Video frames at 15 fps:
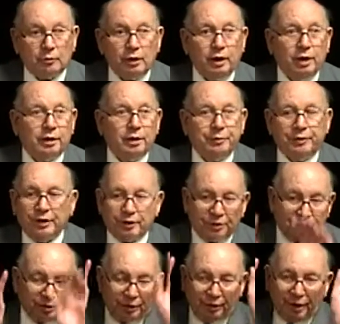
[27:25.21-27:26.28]
the major
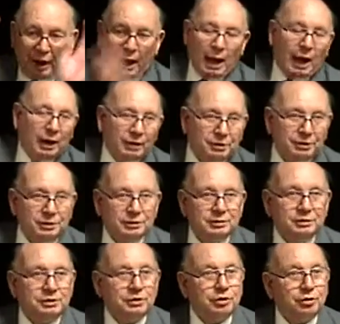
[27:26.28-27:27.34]
said,
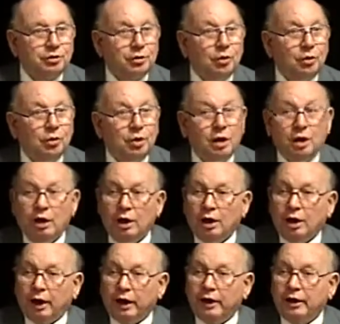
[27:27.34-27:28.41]
So
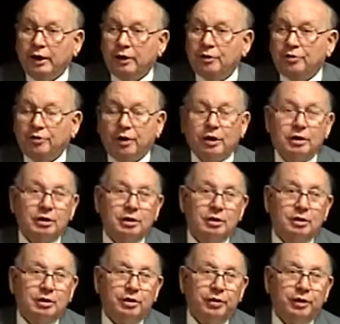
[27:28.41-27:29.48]
I got sent
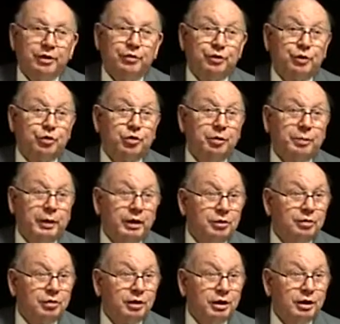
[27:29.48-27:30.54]
to infantry
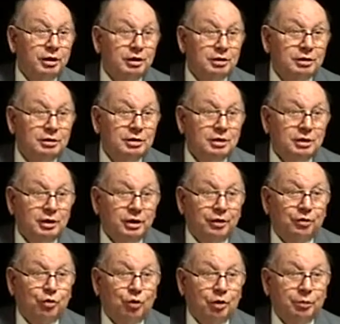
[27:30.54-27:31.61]
basic in
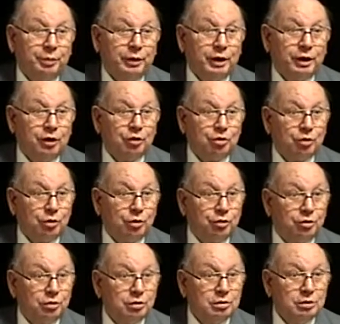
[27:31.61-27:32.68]
Fort Benning,
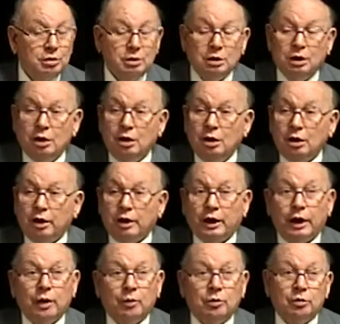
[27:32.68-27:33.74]
Georgia. And
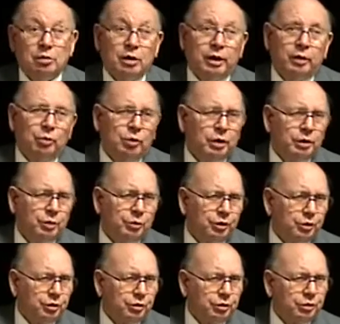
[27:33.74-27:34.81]
I don't know whether
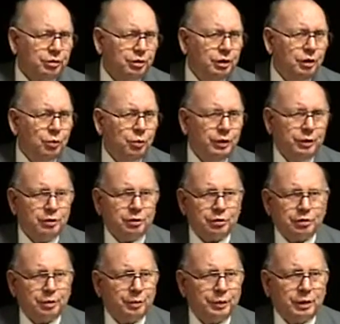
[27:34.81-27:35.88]
it was 16 weeks or
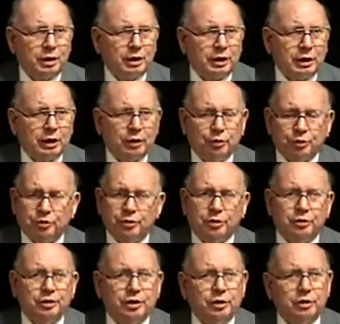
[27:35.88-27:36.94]
something like that. It was
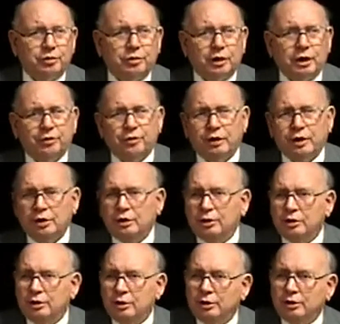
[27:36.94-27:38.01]
13 or so, I forget
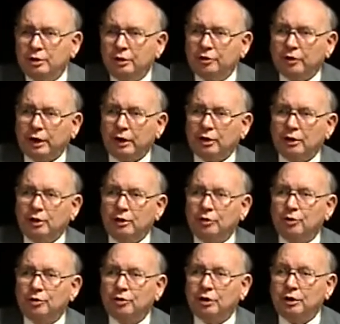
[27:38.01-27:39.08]
exactly in
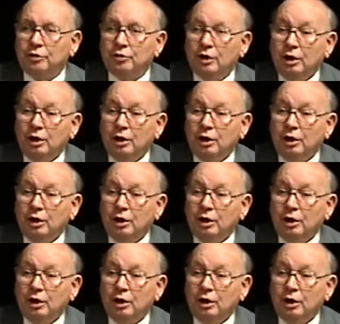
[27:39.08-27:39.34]
those days.